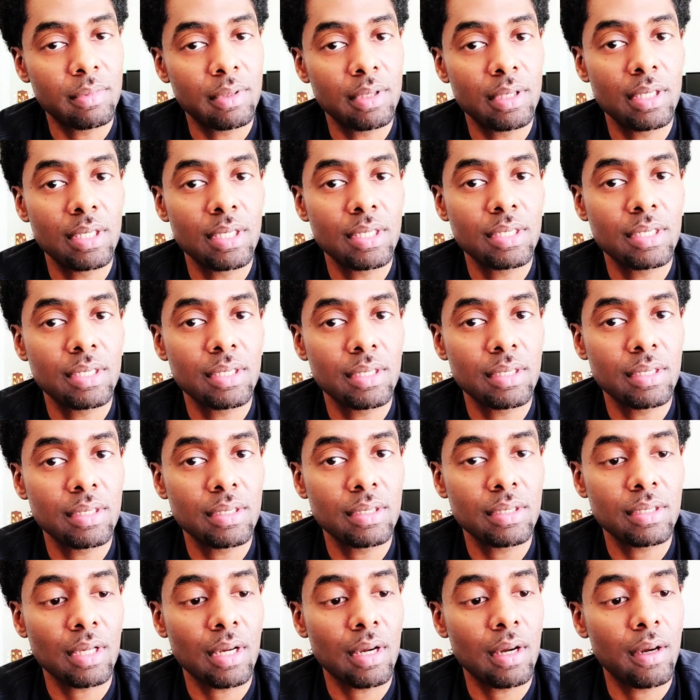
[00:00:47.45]
This
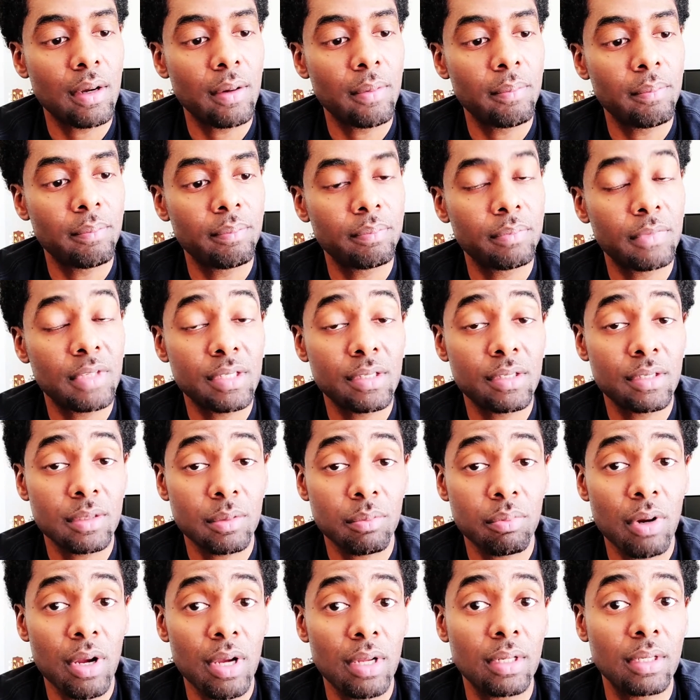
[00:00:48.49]
is a
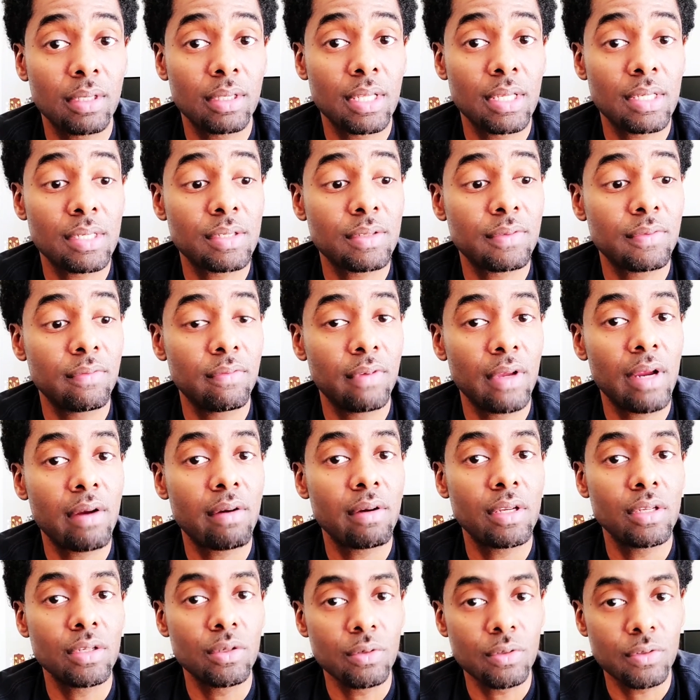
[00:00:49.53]
product that's very
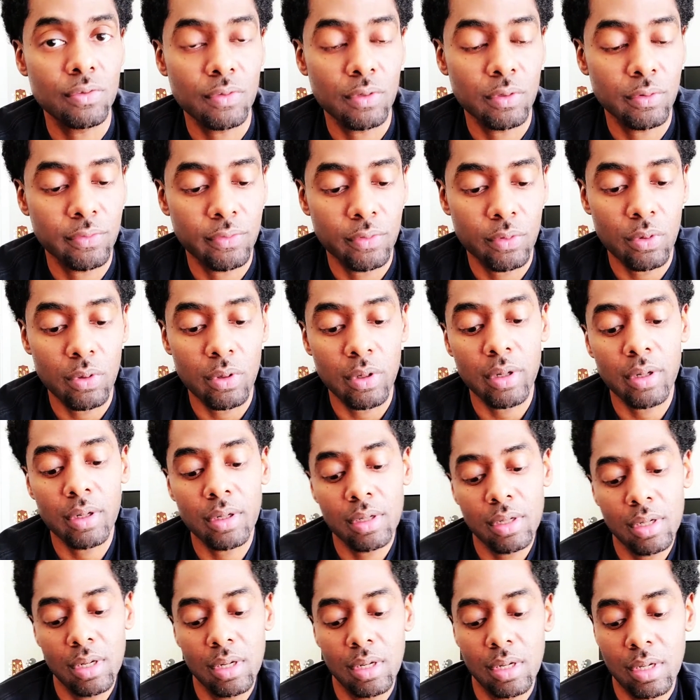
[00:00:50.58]
useful for
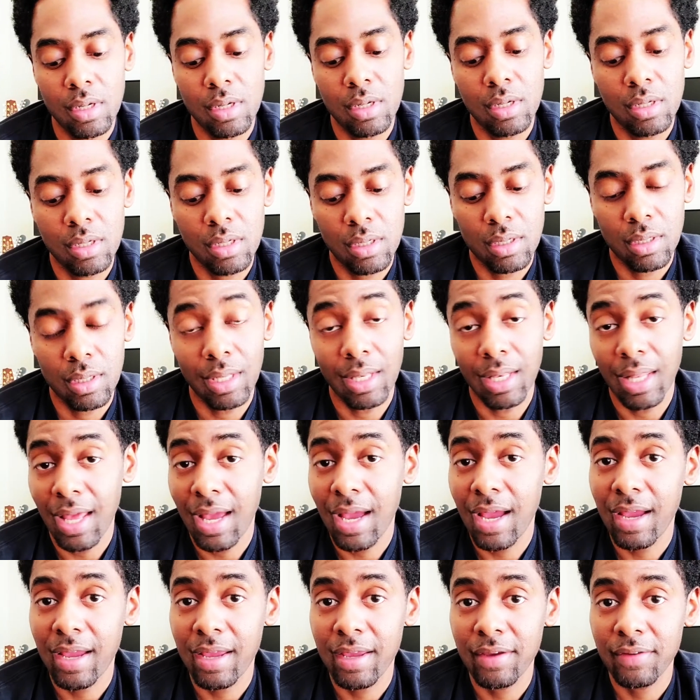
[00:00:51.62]

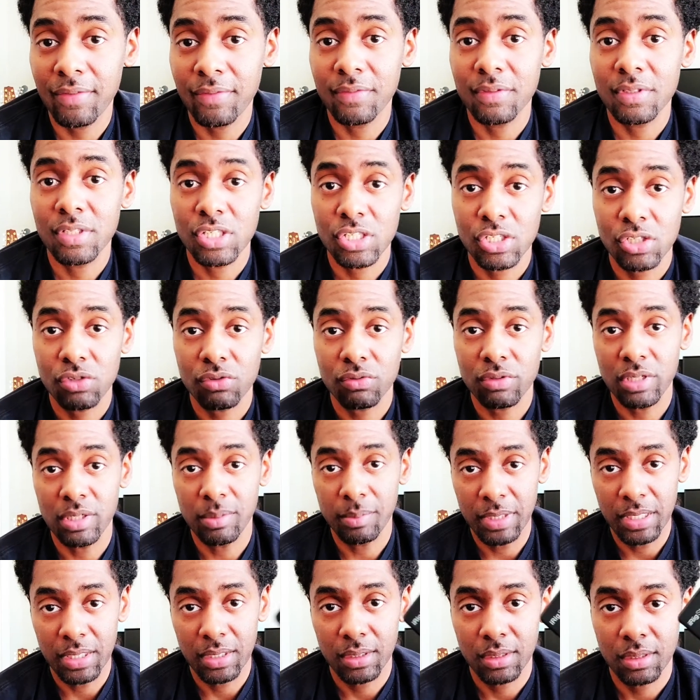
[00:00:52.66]
live
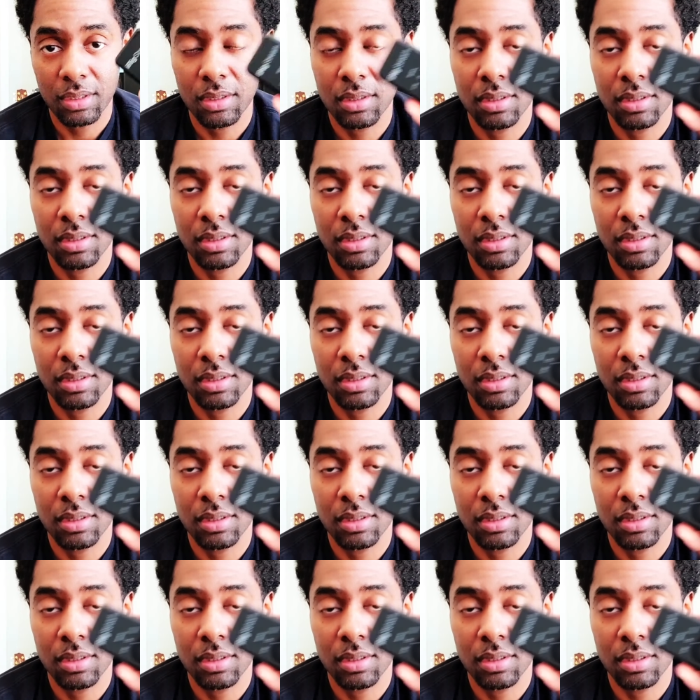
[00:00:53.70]
streaming.